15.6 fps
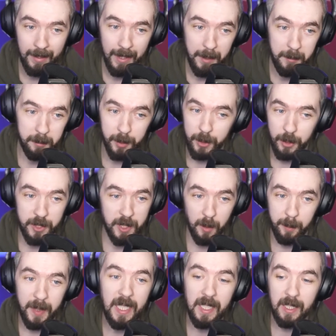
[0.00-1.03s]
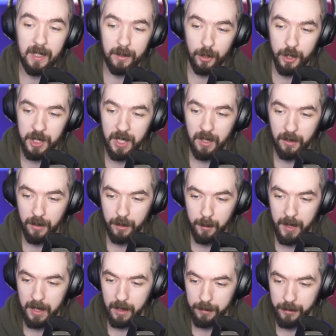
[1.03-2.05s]
but they're still peaking their shit out of
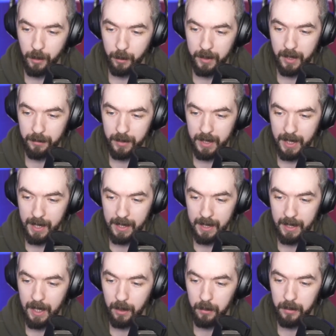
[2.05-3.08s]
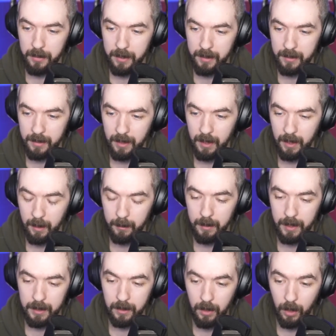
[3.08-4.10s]
their microphone whenever they get loud.
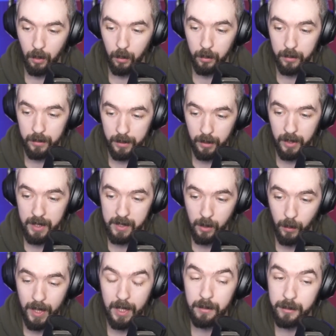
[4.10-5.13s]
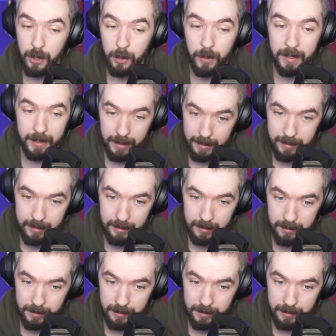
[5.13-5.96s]
I'm like, no, there is a way of doing this.